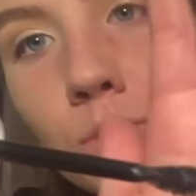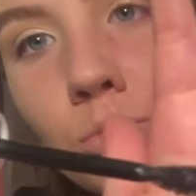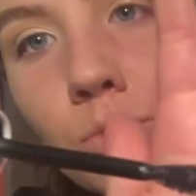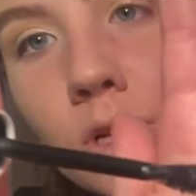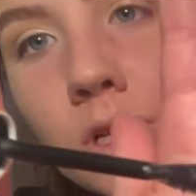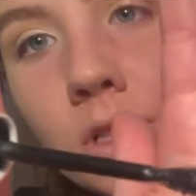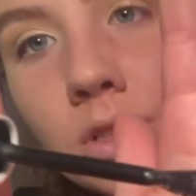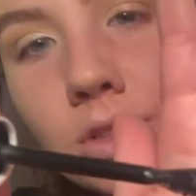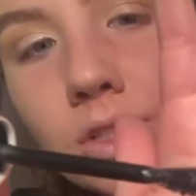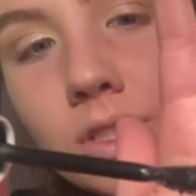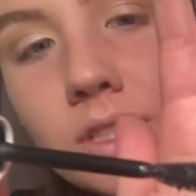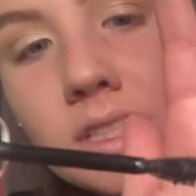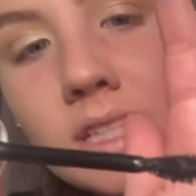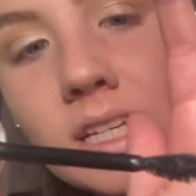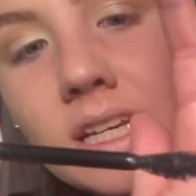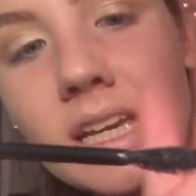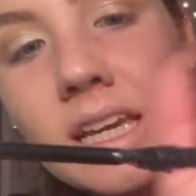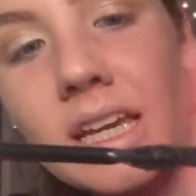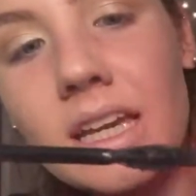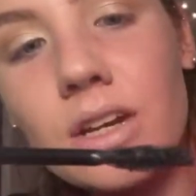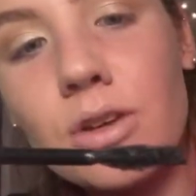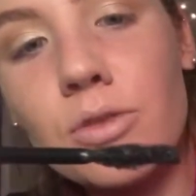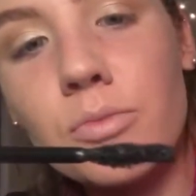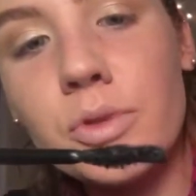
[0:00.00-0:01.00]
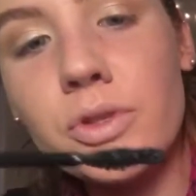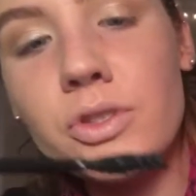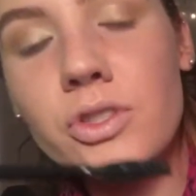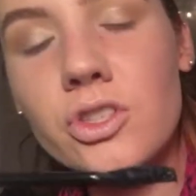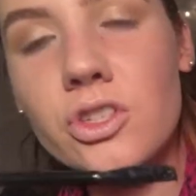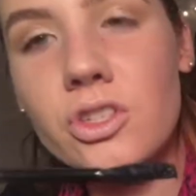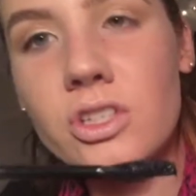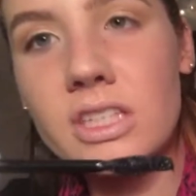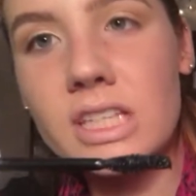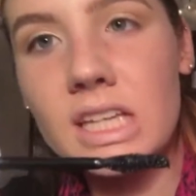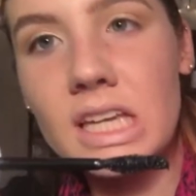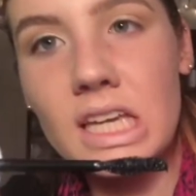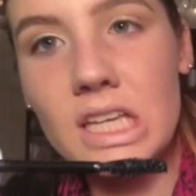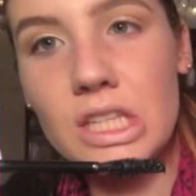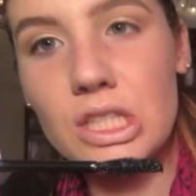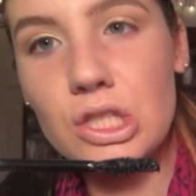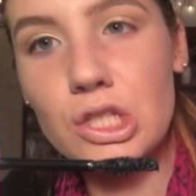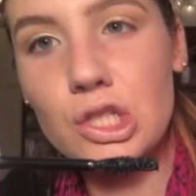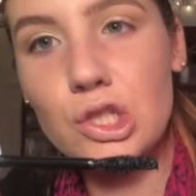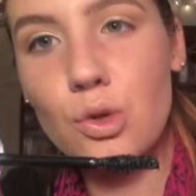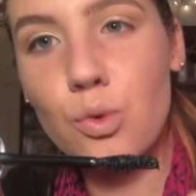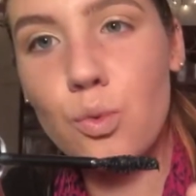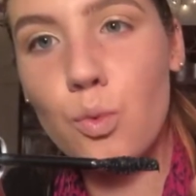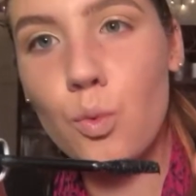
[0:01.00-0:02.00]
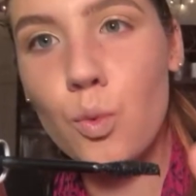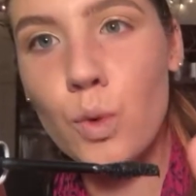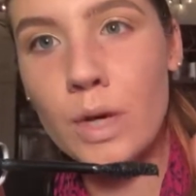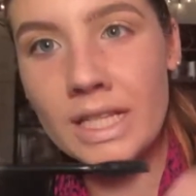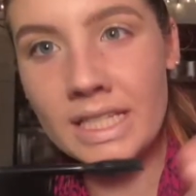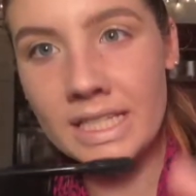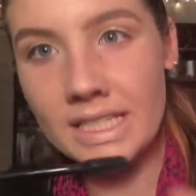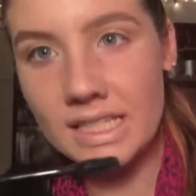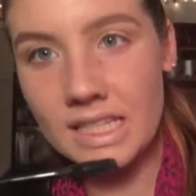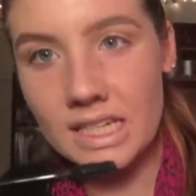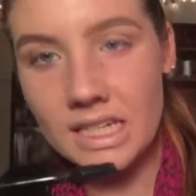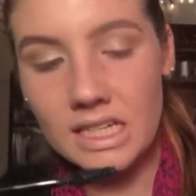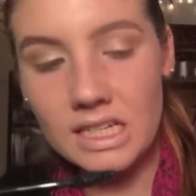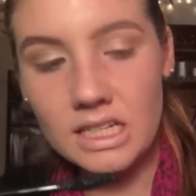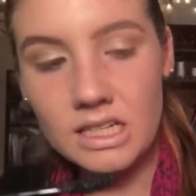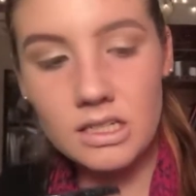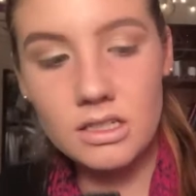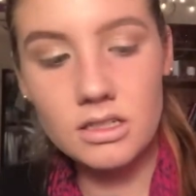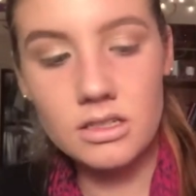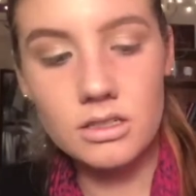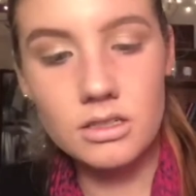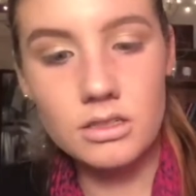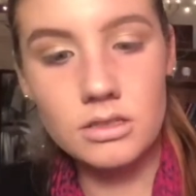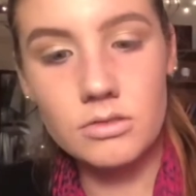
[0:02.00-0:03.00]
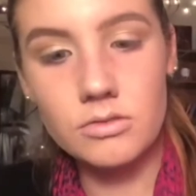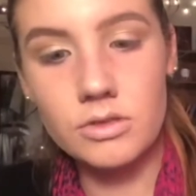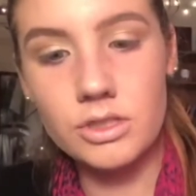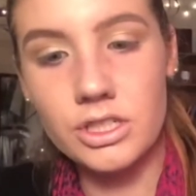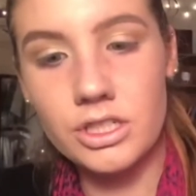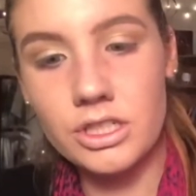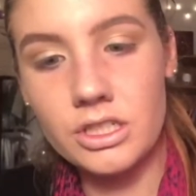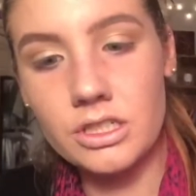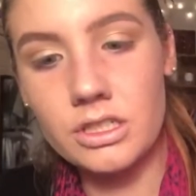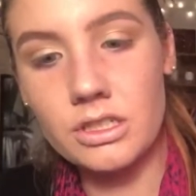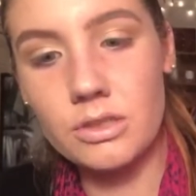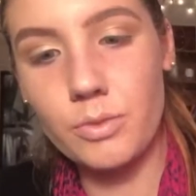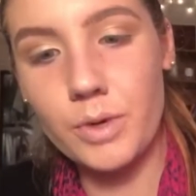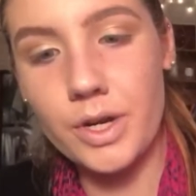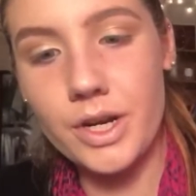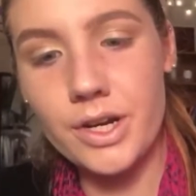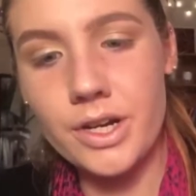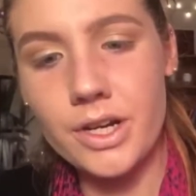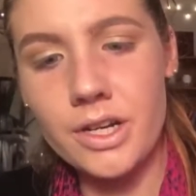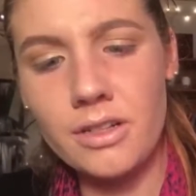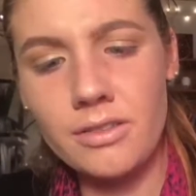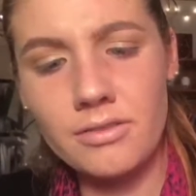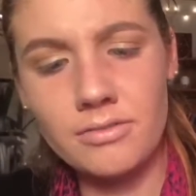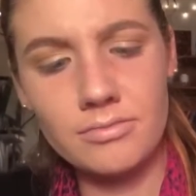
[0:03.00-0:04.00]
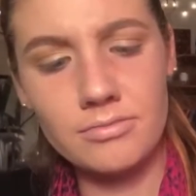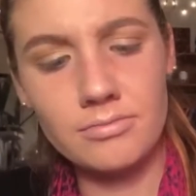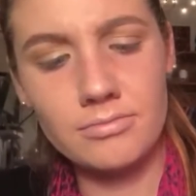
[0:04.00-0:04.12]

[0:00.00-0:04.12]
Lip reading: the wand looks like. It almost looks like it's twisted, which is weird.